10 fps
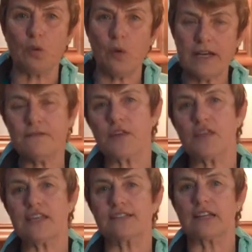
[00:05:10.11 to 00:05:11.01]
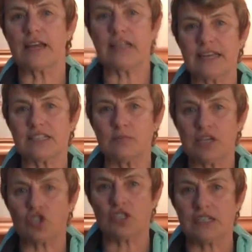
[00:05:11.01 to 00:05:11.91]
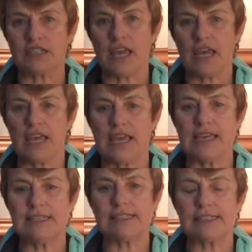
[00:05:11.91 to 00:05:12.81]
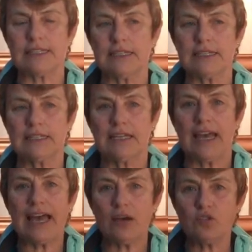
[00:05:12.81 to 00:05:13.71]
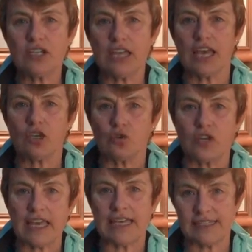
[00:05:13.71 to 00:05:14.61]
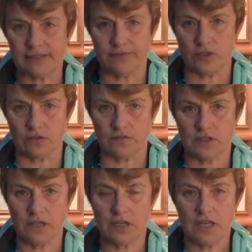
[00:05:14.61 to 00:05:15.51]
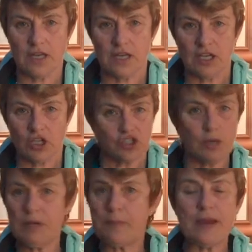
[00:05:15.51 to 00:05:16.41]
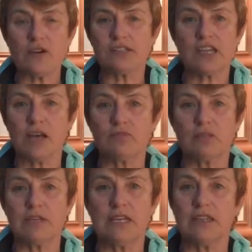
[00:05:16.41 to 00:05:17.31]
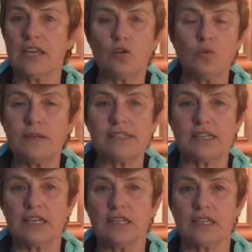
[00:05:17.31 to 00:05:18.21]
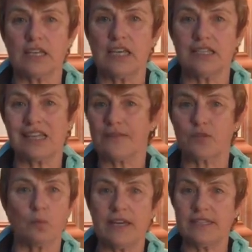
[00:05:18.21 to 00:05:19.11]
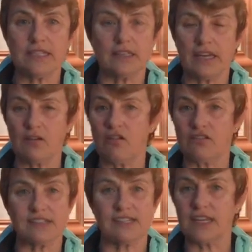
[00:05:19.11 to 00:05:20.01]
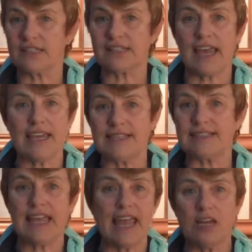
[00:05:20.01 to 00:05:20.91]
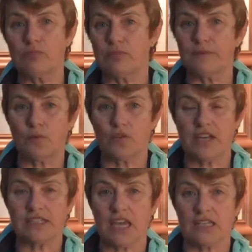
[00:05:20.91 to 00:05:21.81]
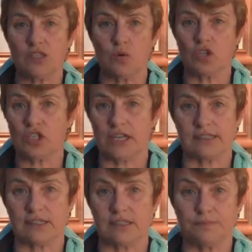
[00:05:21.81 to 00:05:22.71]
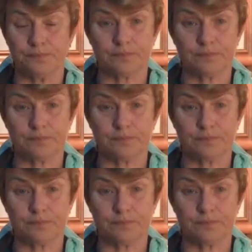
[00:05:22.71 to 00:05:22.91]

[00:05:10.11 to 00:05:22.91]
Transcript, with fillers: one of the things that I'd like to mention today is how to get your kids involved. So many parents come to me and they always think that kids have to wait till they're 6, 8, 10 before they take squash lessons.